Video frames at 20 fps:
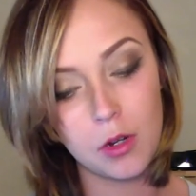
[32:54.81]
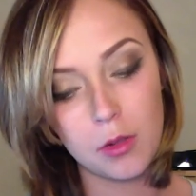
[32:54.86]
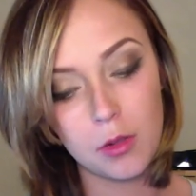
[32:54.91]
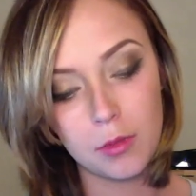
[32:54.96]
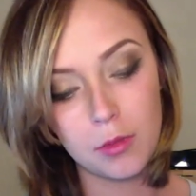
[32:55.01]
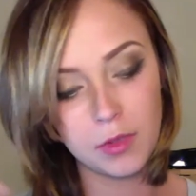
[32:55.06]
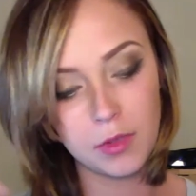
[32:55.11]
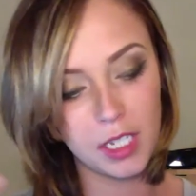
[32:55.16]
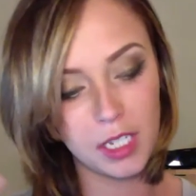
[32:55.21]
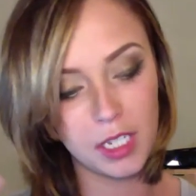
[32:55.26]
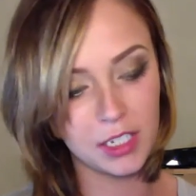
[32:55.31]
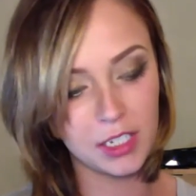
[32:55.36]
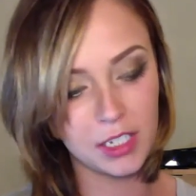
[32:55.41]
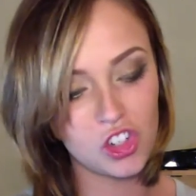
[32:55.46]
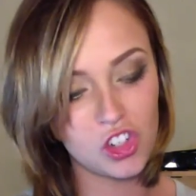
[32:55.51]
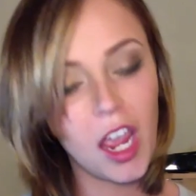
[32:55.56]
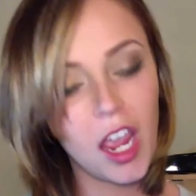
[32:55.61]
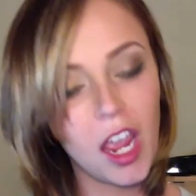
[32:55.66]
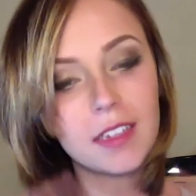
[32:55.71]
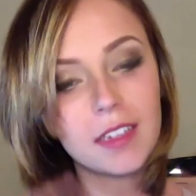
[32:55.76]
the
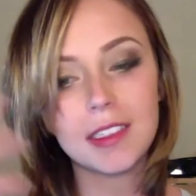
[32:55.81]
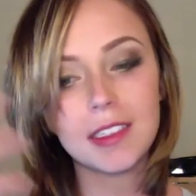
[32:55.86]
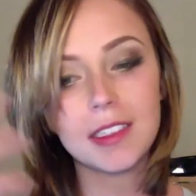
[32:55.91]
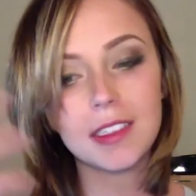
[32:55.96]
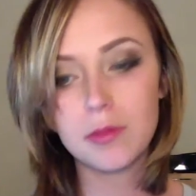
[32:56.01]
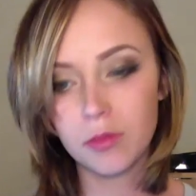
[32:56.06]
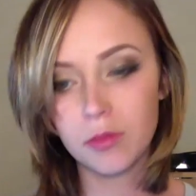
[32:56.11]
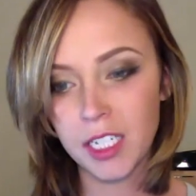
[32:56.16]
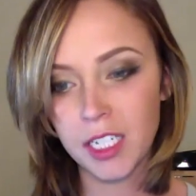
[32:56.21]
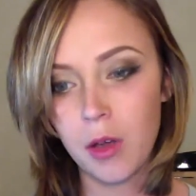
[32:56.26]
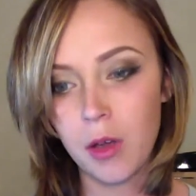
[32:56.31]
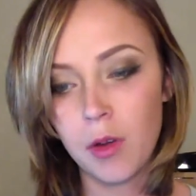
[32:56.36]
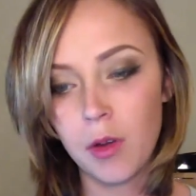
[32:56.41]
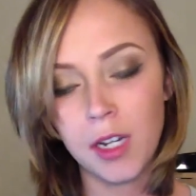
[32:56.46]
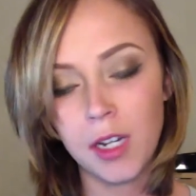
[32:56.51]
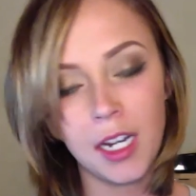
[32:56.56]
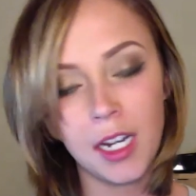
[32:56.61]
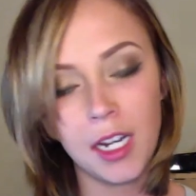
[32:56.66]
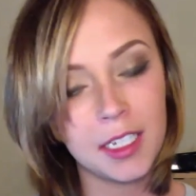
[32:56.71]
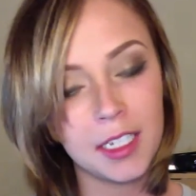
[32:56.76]
chats re-going in
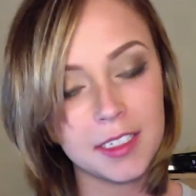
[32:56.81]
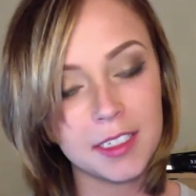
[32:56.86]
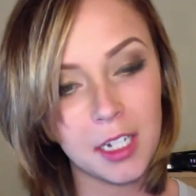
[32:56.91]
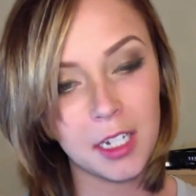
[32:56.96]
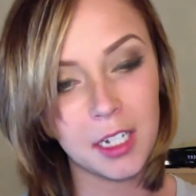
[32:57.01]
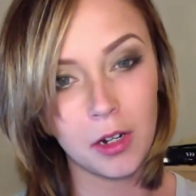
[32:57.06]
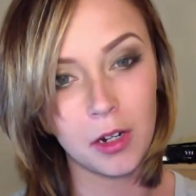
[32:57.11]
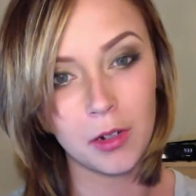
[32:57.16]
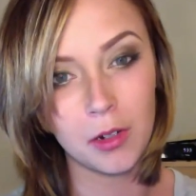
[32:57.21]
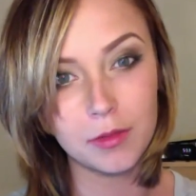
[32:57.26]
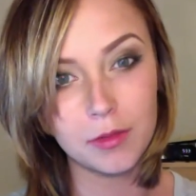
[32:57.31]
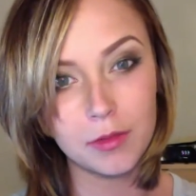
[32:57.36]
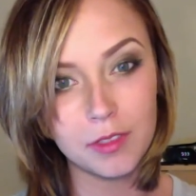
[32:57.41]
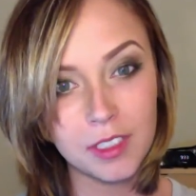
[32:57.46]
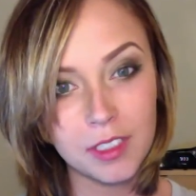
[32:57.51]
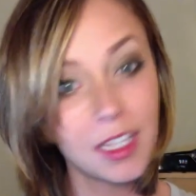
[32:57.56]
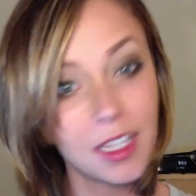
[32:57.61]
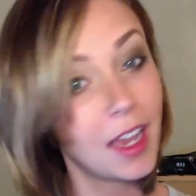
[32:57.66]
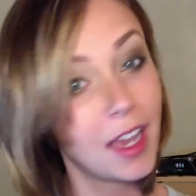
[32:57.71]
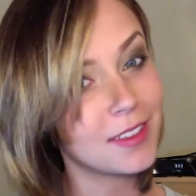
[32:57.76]
it. So,
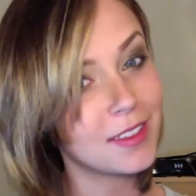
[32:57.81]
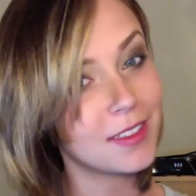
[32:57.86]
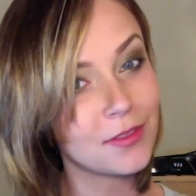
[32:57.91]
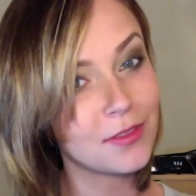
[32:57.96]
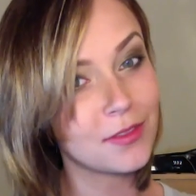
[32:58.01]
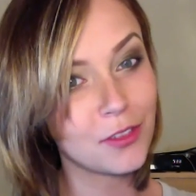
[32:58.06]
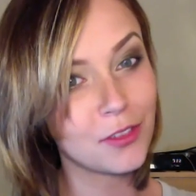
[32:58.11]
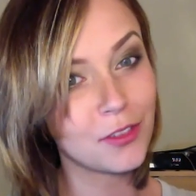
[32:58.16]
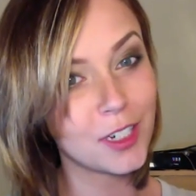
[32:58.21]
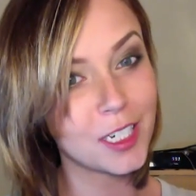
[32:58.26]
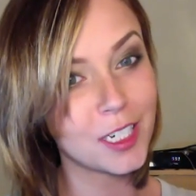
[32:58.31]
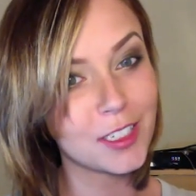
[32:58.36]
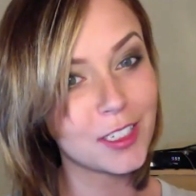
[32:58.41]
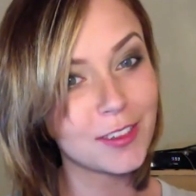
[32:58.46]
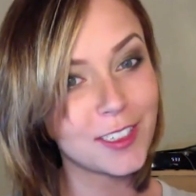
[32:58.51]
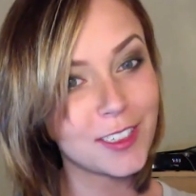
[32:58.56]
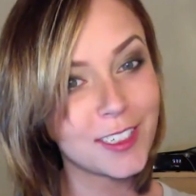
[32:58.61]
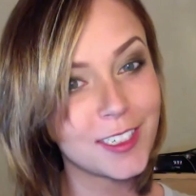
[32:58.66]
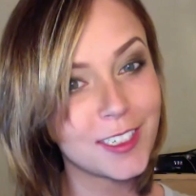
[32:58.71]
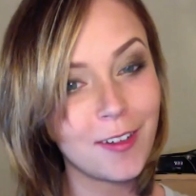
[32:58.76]
yeah, feel free to do so.